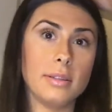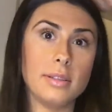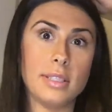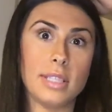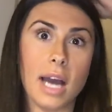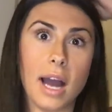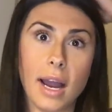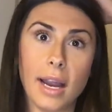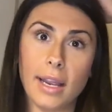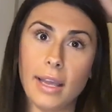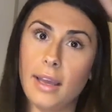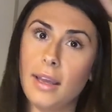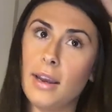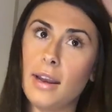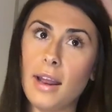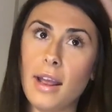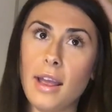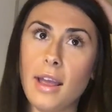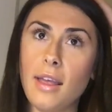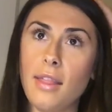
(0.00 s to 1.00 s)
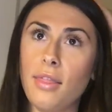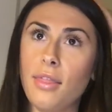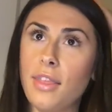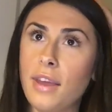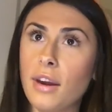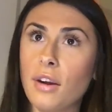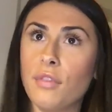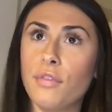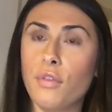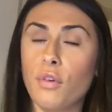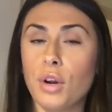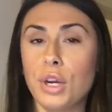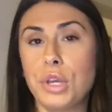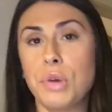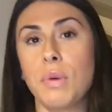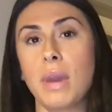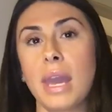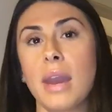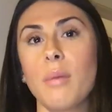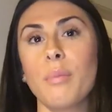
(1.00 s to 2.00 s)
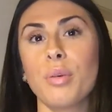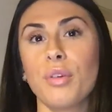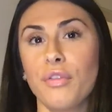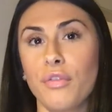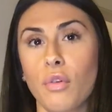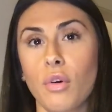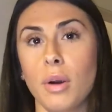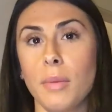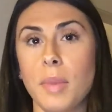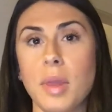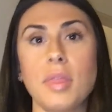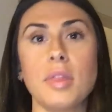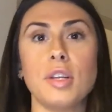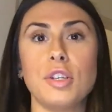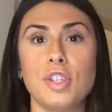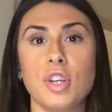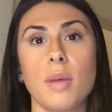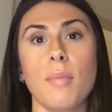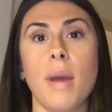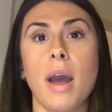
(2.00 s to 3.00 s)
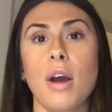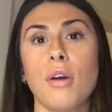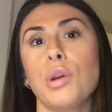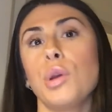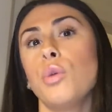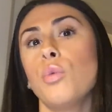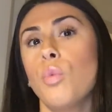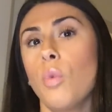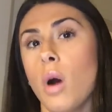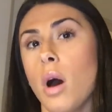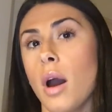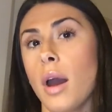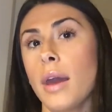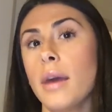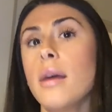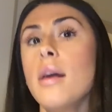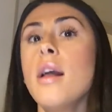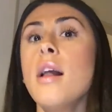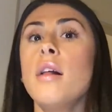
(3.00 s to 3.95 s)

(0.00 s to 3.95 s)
diet, and therefore you can't perform in the gym how you'd want.